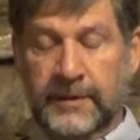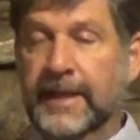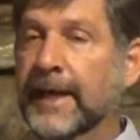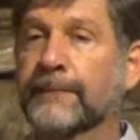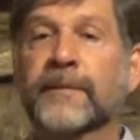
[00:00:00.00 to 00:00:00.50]

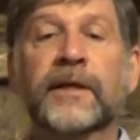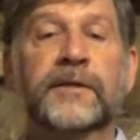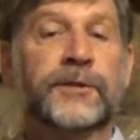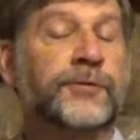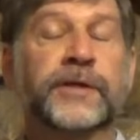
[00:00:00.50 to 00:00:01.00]
Okay?
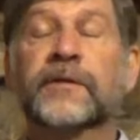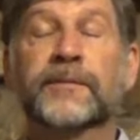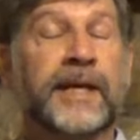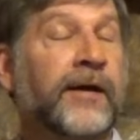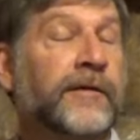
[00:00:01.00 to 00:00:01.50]
The
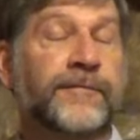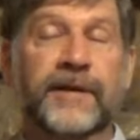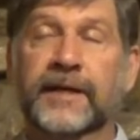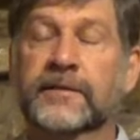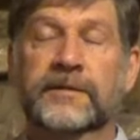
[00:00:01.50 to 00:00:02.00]
trickle-down
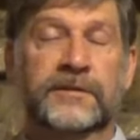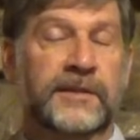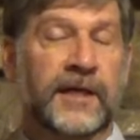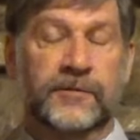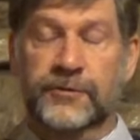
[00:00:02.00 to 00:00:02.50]
effect is
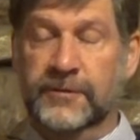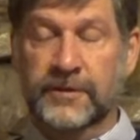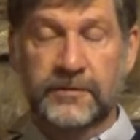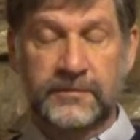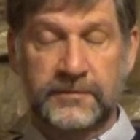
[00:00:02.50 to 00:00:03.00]
not
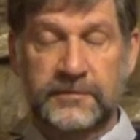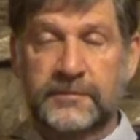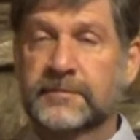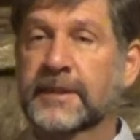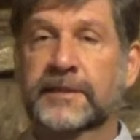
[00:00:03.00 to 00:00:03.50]
true.
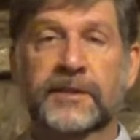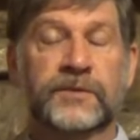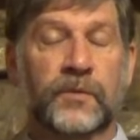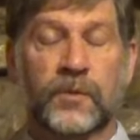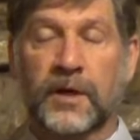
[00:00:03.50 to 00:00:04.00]
It
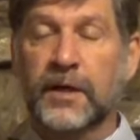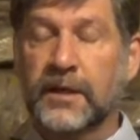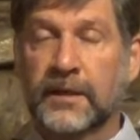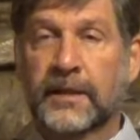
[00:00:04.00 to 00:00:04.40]
doesn't work.